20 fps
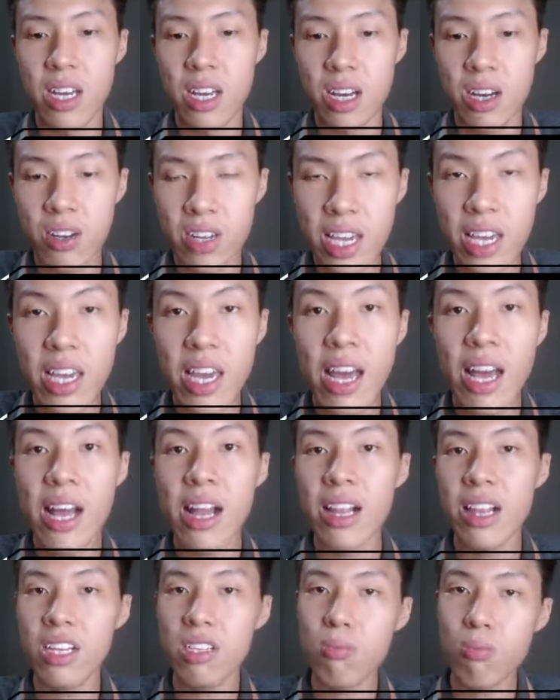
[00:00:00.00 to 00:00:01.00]
Okay,
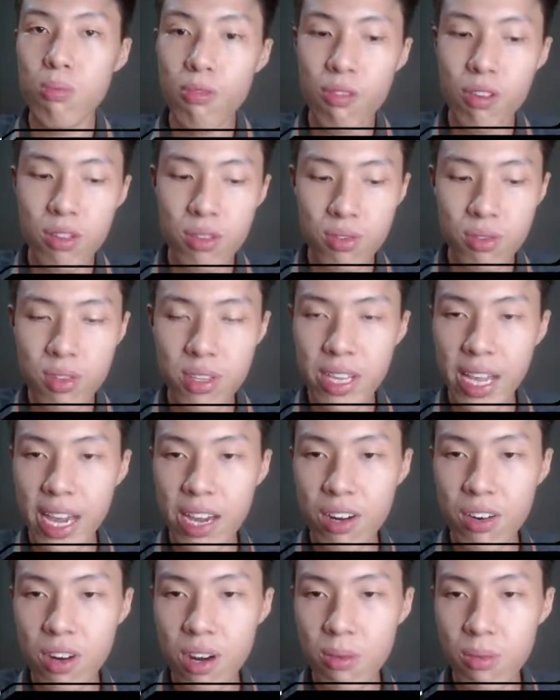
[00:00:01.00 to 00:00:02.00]
let's move on to the
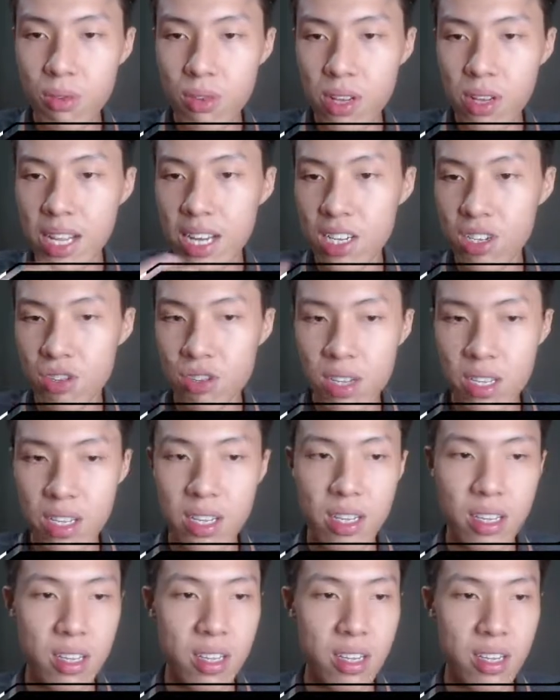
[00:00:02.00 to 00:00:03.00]
diagram to illustrate
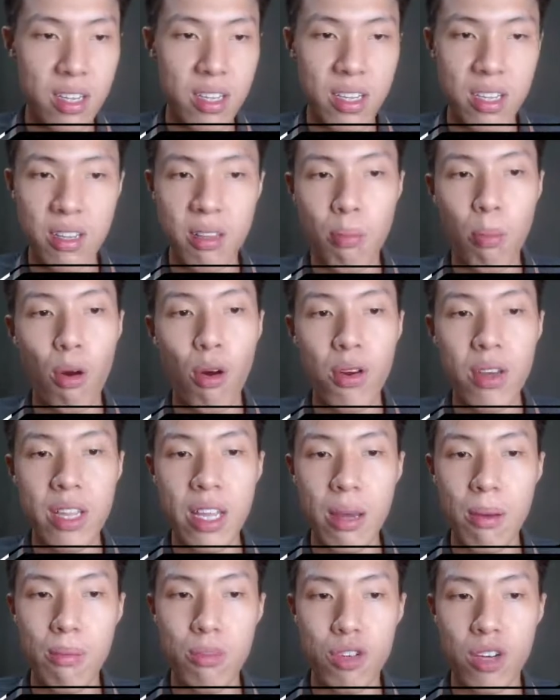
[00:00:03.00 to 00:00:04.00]
the point that
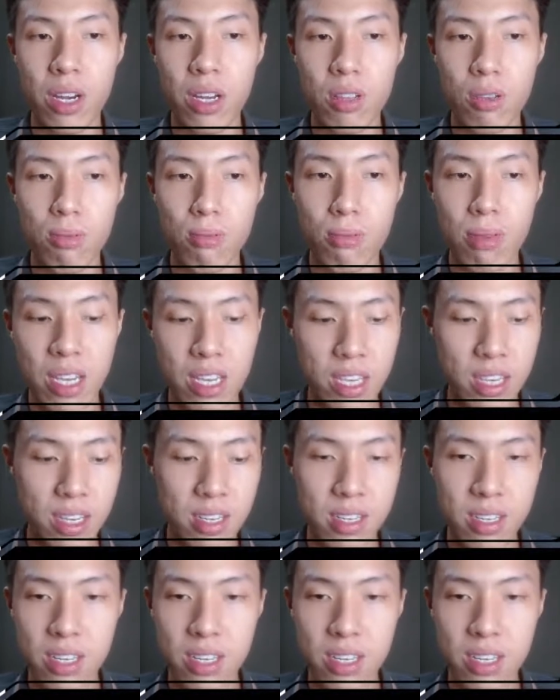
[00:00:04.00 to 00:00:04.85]
I'm trying to make here.